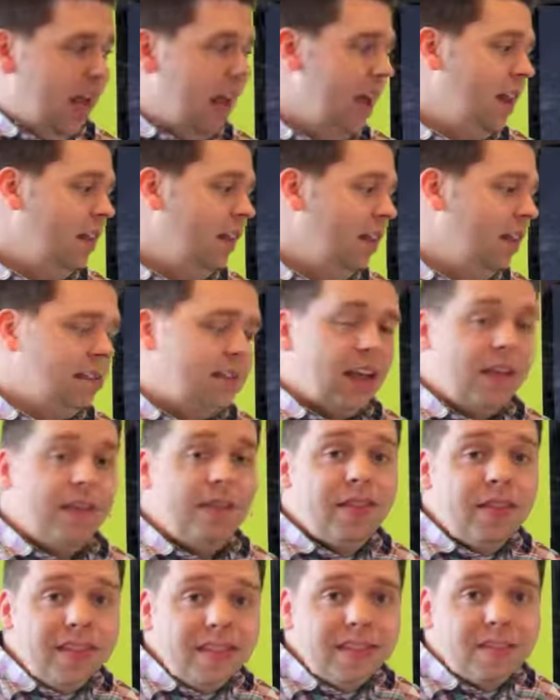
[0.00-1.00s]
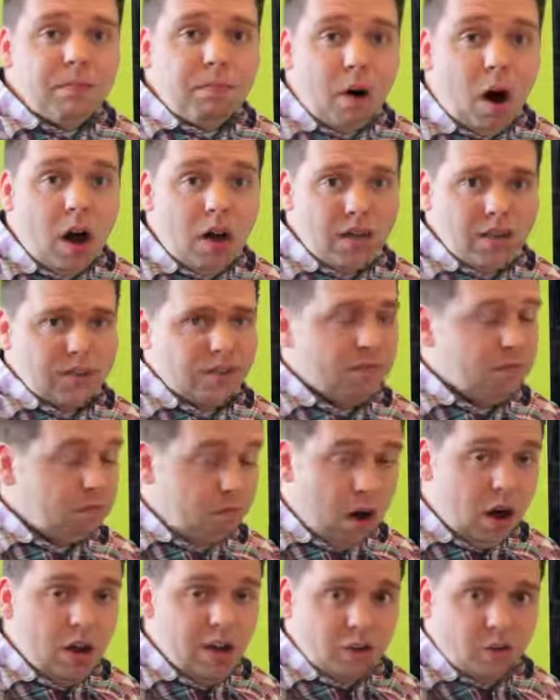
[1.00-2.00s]
And
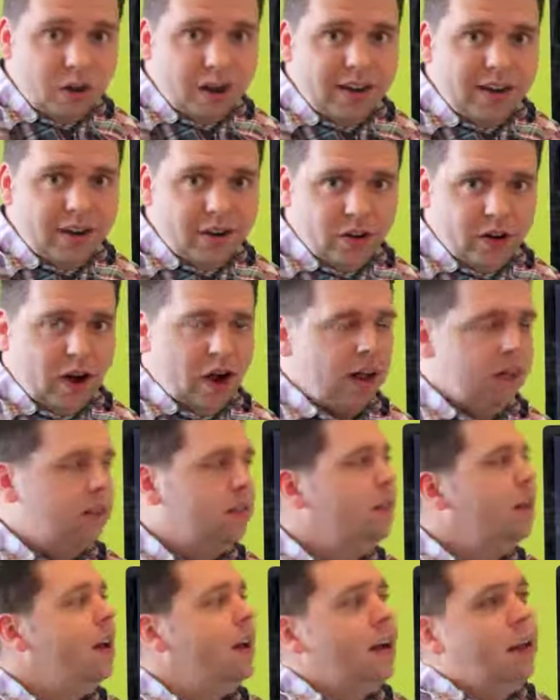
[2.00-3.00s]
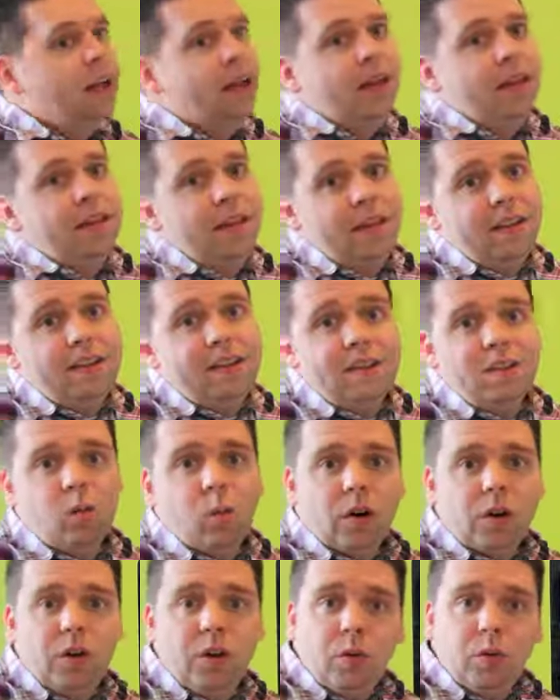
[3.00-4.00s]
pause right here, guys. This is
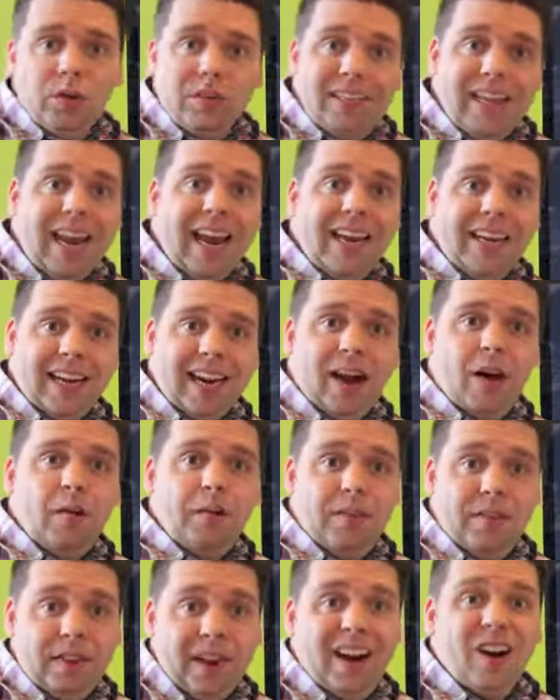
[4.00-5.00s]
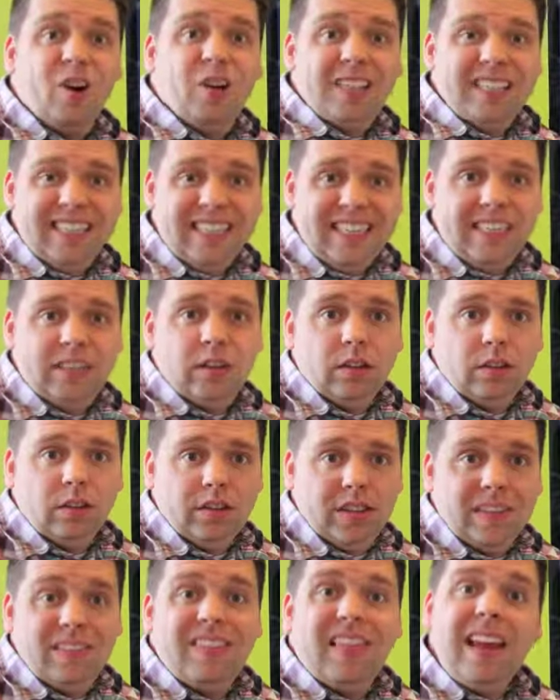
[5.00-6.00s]
where you would take out their deal
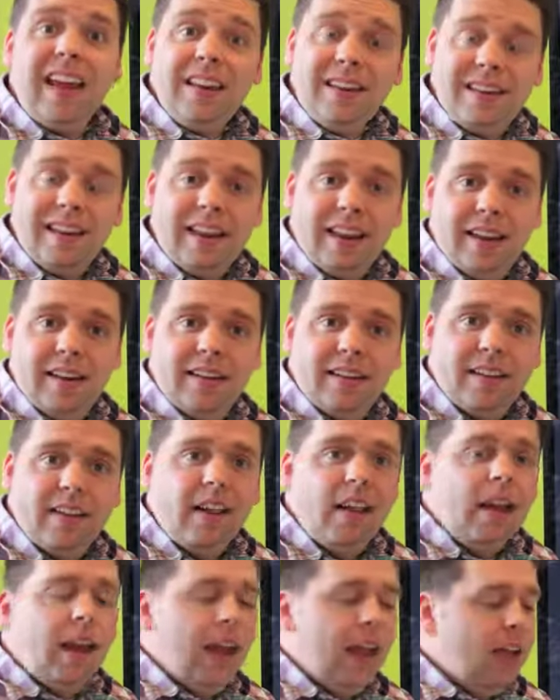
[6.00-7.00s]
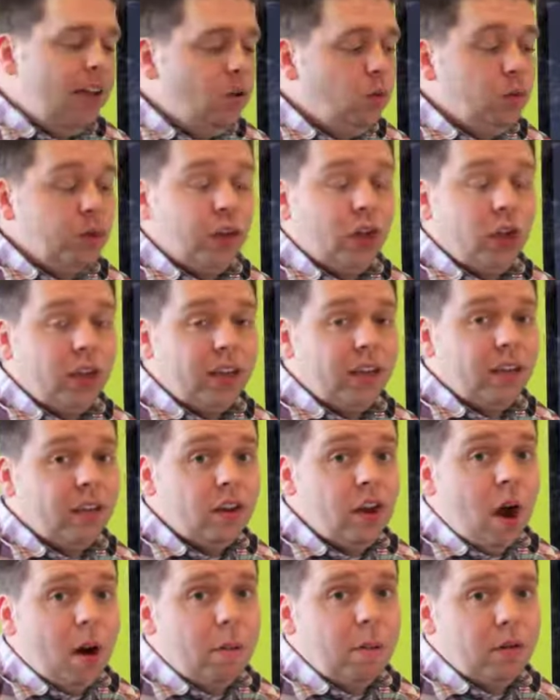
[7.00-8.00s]
that they did, and you would look at
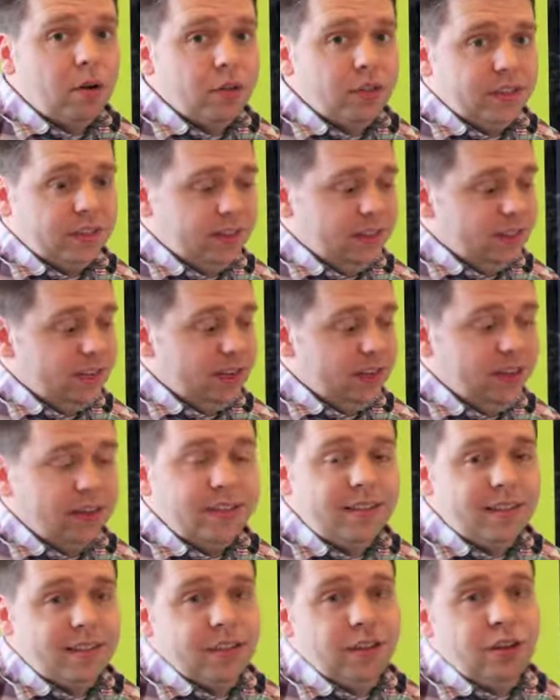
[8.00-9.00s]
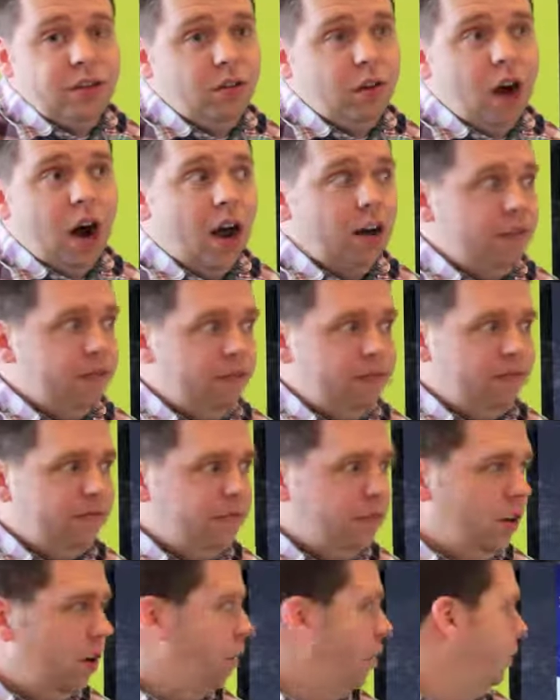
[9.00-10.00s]
the numbers and say, listen, you got
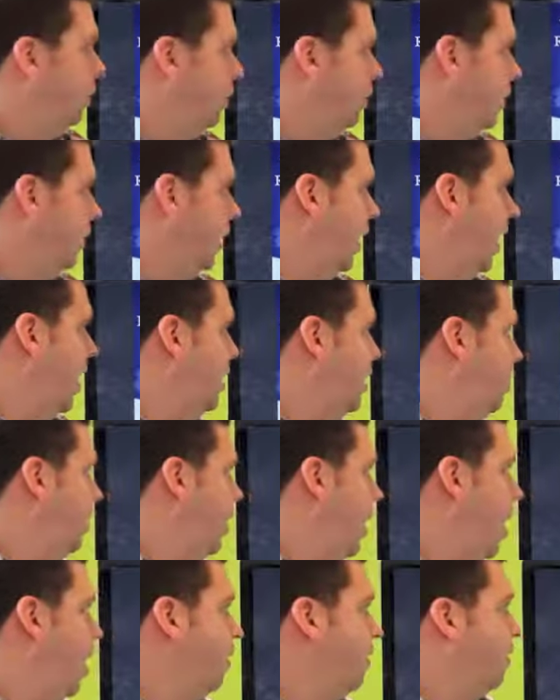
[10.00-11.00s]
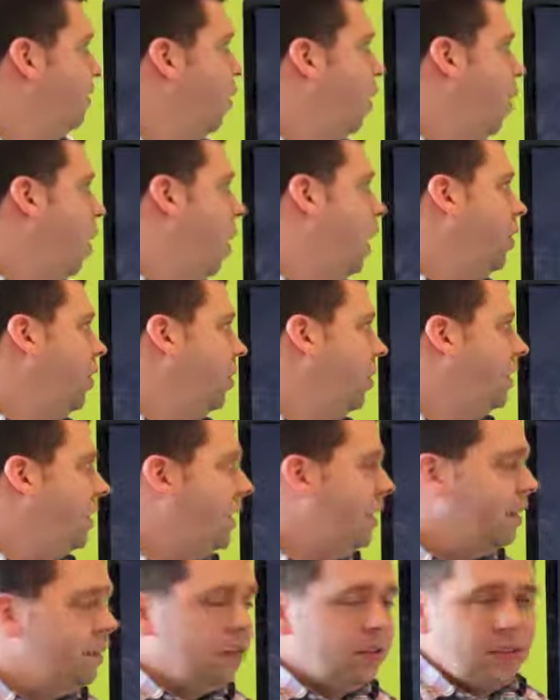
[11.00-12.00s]
400
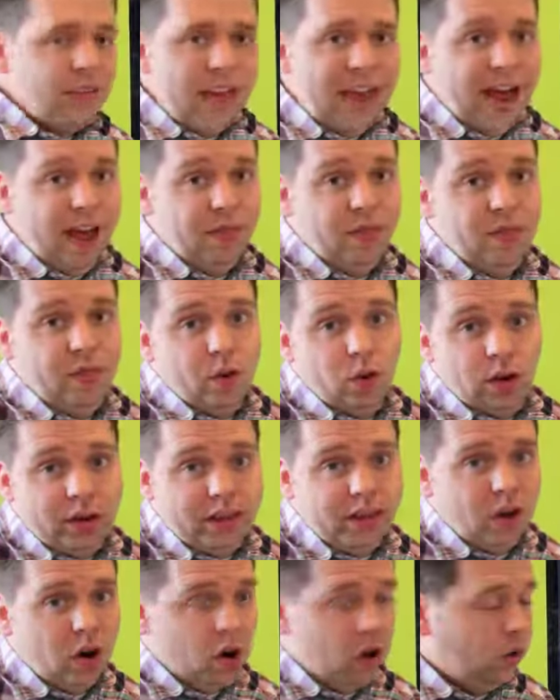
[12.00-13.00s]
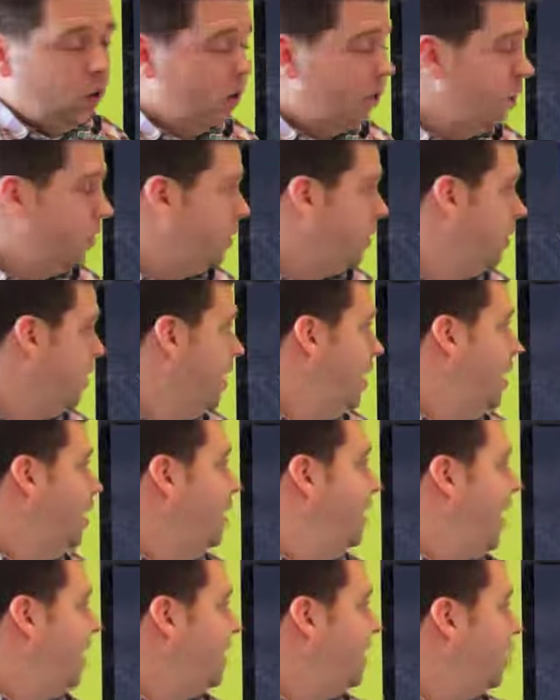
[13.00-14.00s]
deals at $30.
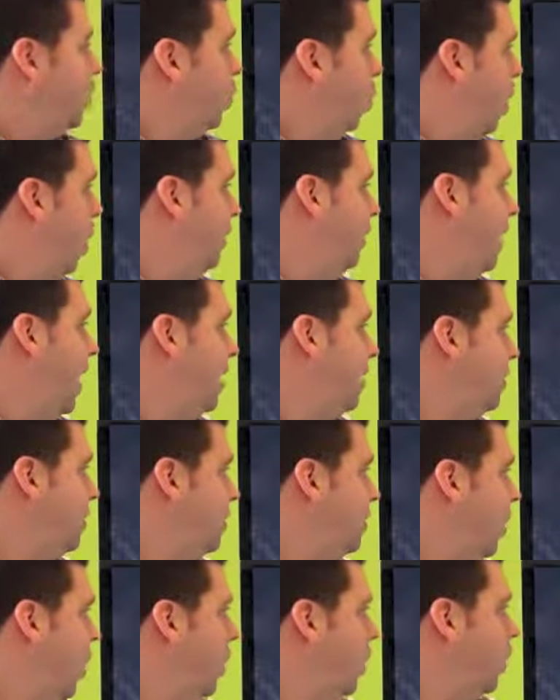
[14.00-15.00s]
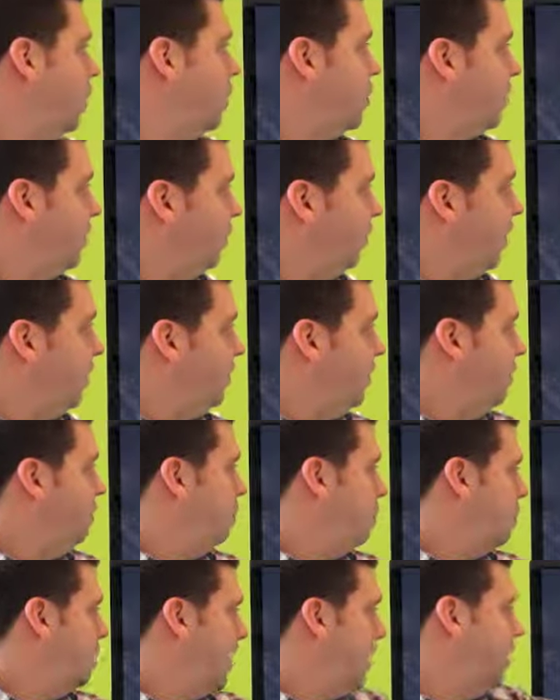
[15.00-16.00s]
That's $12,000. So
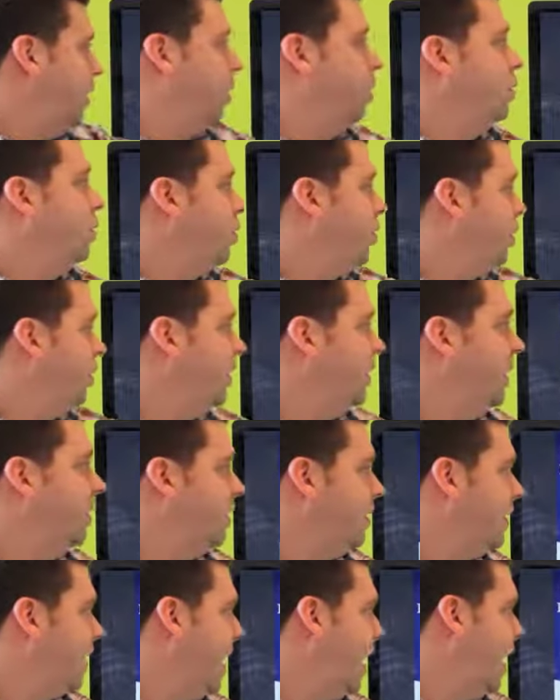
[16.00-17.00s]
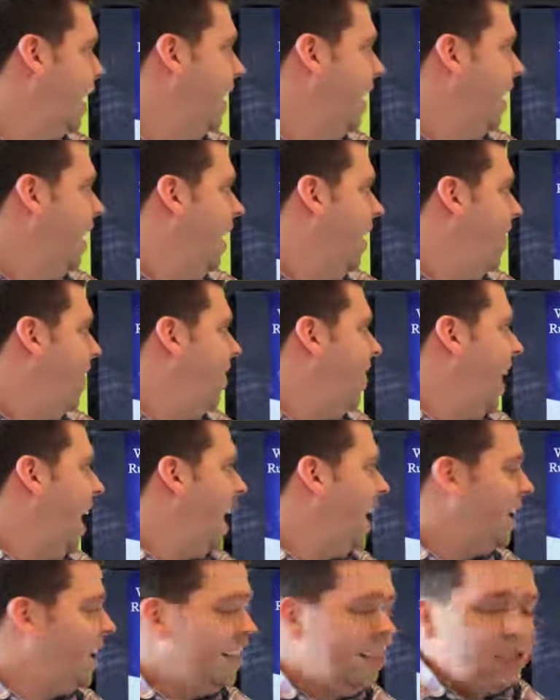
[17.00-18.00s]
50% goes to your deal site.
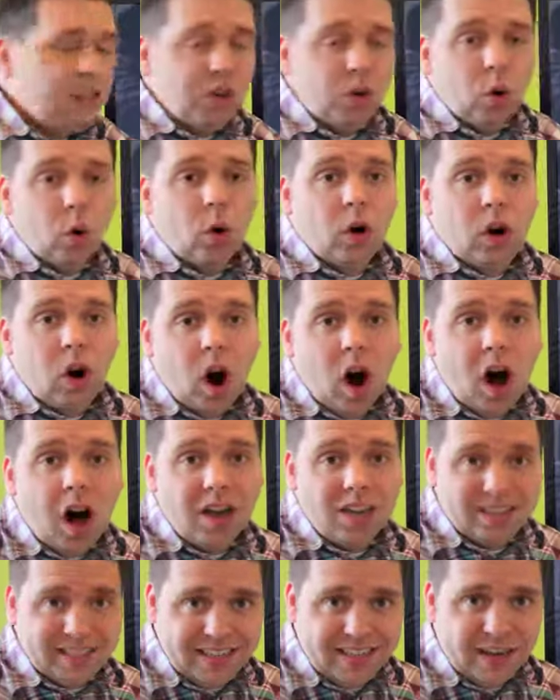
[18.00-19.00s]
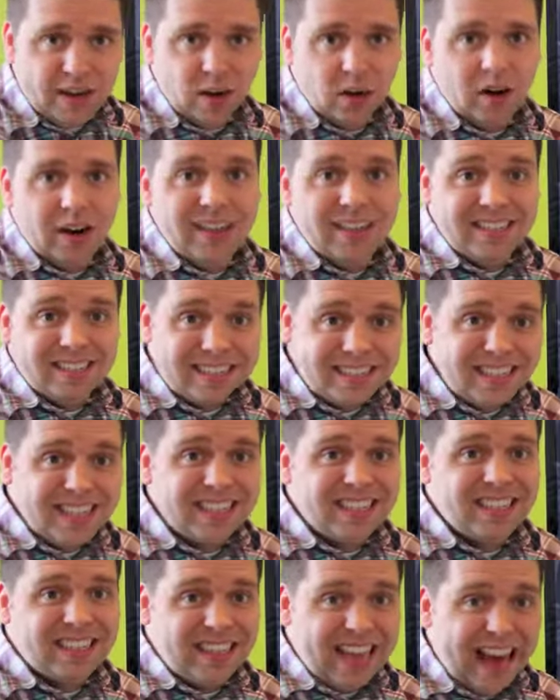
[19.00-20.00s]
That is your cost here is
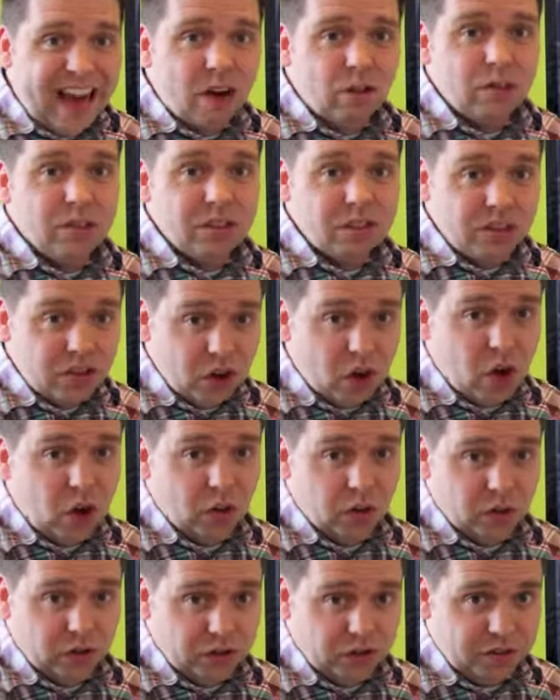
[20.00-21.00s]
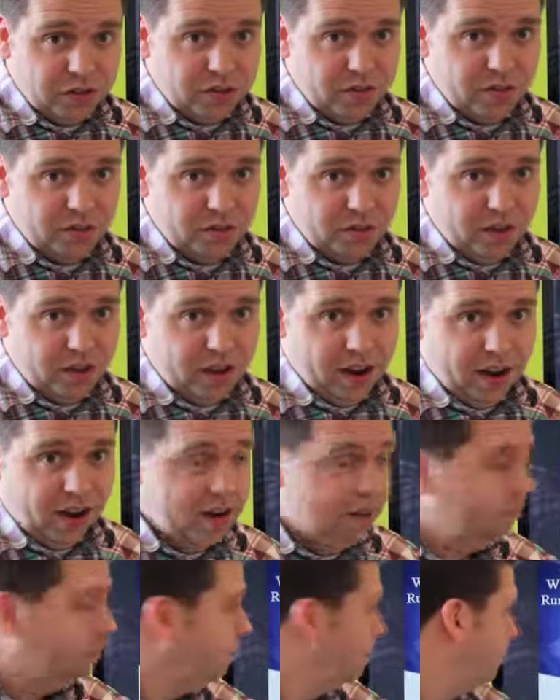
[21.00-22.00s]
$6,000.
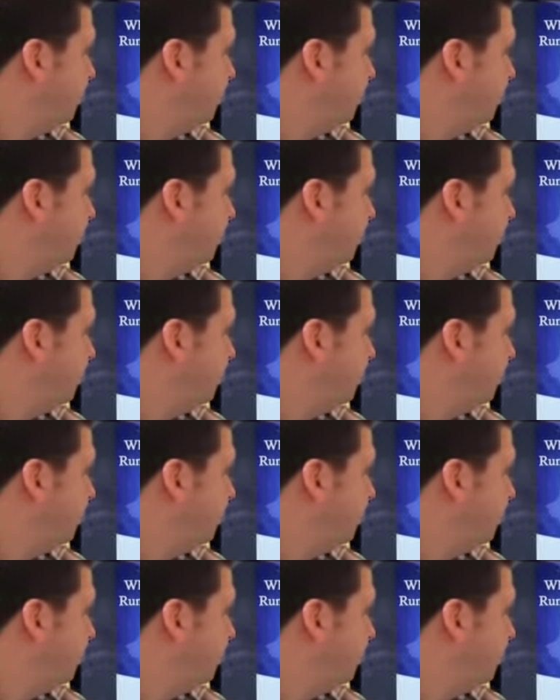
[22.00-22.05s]
Okay.